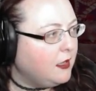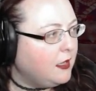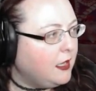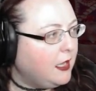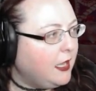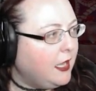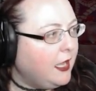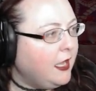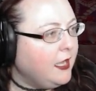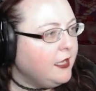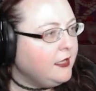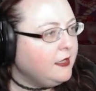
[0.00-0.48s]

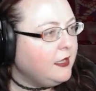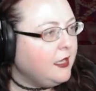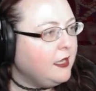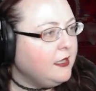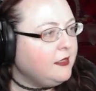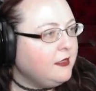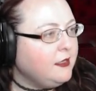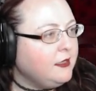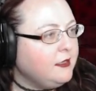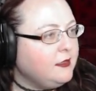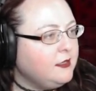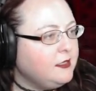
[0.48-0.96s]
I
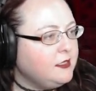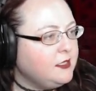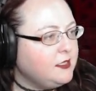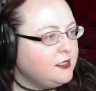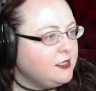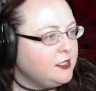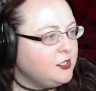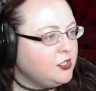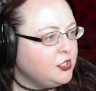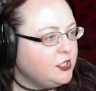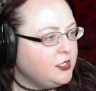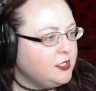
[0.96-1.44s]
think the
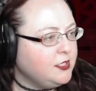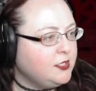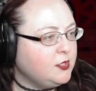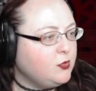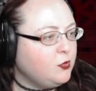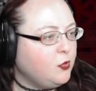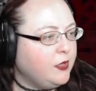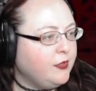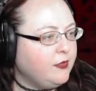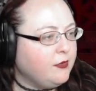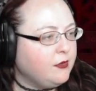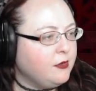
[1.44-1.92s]
decision is
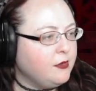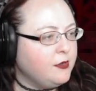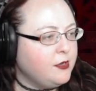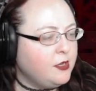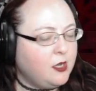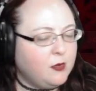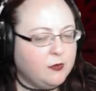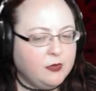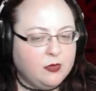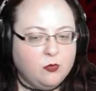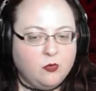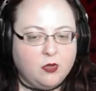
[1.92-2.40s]
whether or
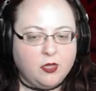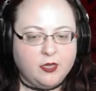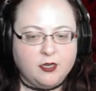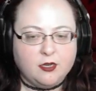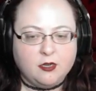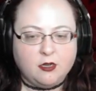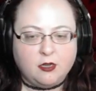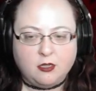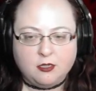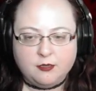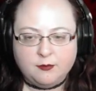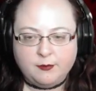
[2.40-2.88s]
not we want an
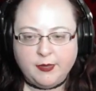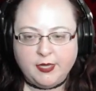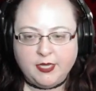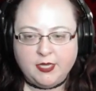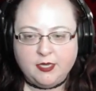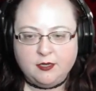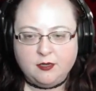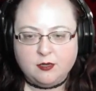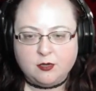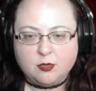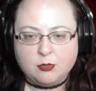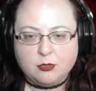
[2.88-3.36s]
alt
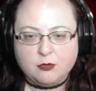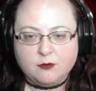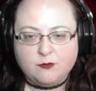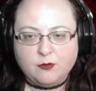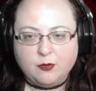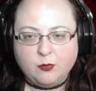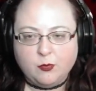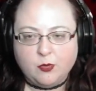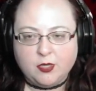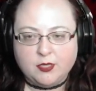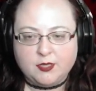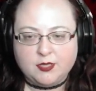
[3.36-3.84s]
Bane or if we
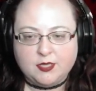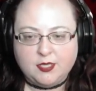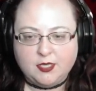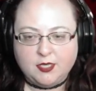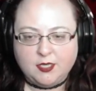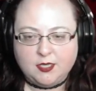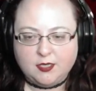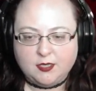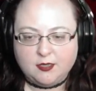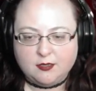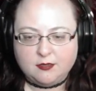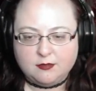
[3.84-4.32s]
want
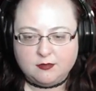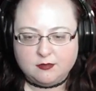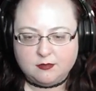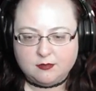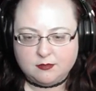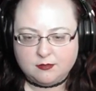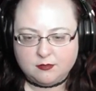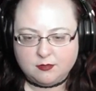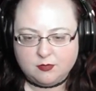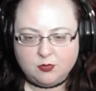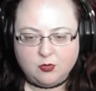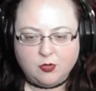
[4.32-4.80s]
the
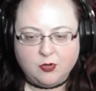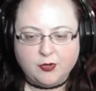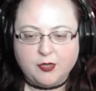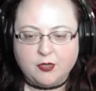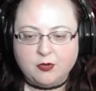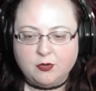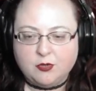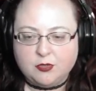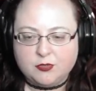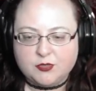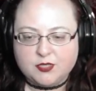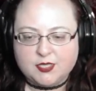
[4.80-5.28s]

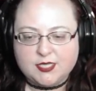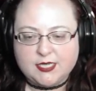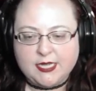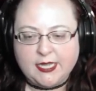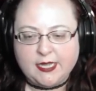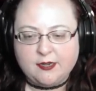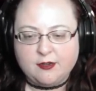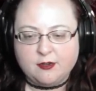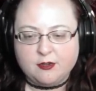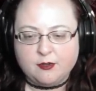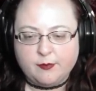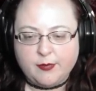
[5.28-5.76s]
quote-unquote
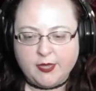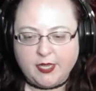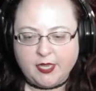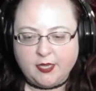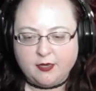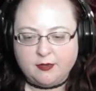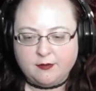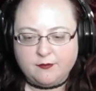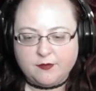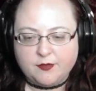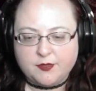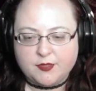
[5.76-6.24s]
standard
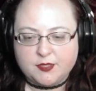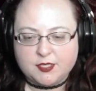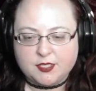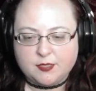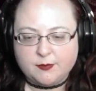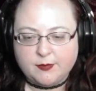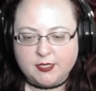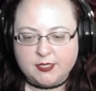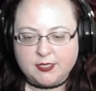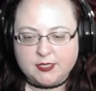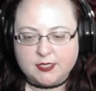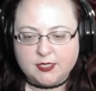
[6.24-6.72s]
Bane for the
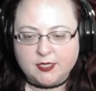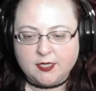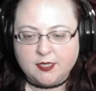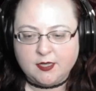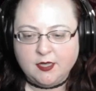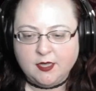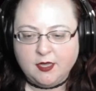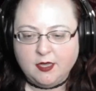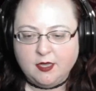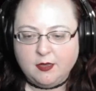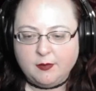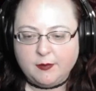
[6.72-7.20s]
Samitsi.
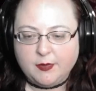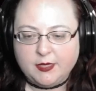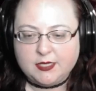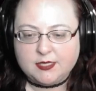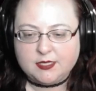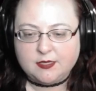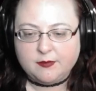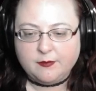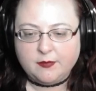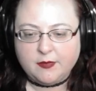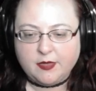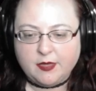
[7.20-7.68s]
Because
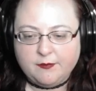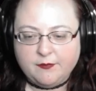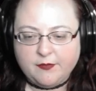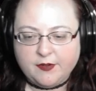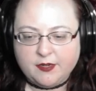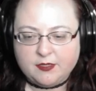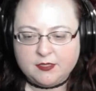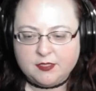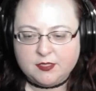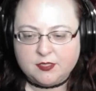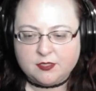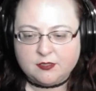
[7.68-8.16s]
I'm
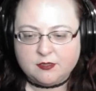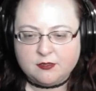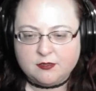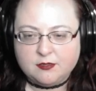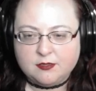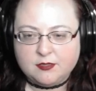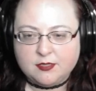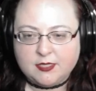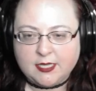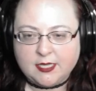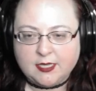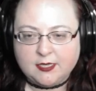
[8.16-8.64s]
fairly
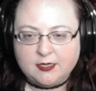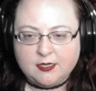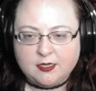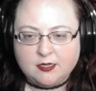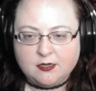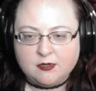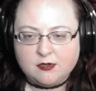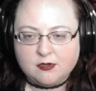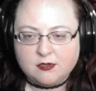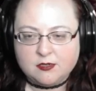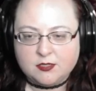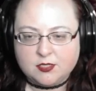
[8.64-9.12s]
certain that
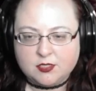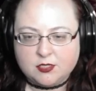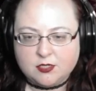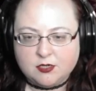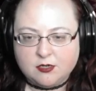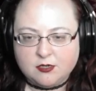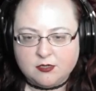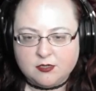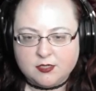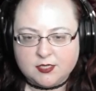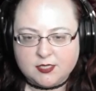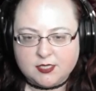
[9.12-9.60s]
Cursed
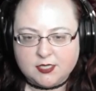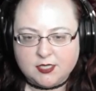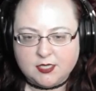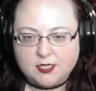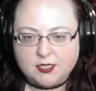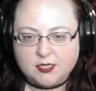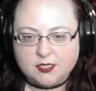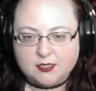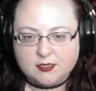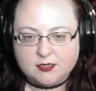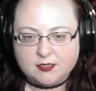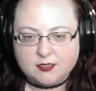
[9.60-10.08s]
Courtesy
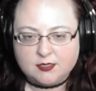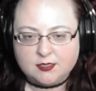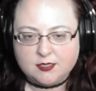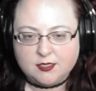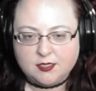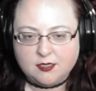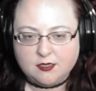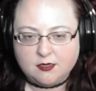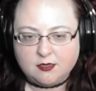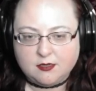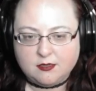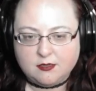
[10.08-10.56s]
is
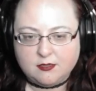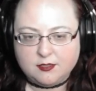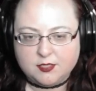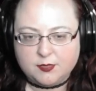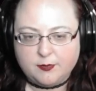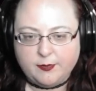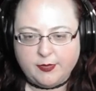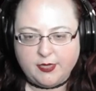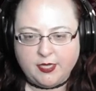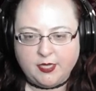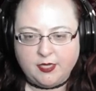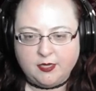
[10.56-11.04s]
the alt
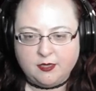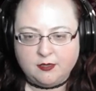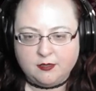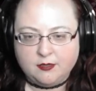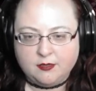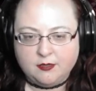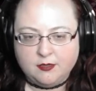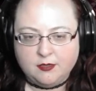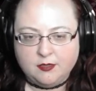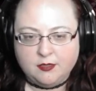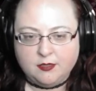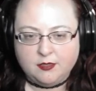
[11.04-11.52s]
Bane.
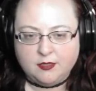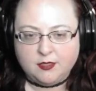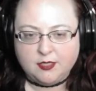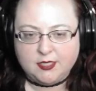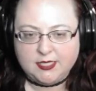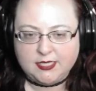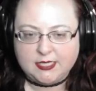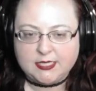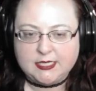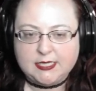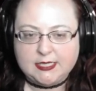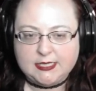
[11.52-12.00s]

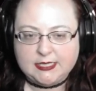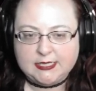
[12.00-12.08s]
Yeah, it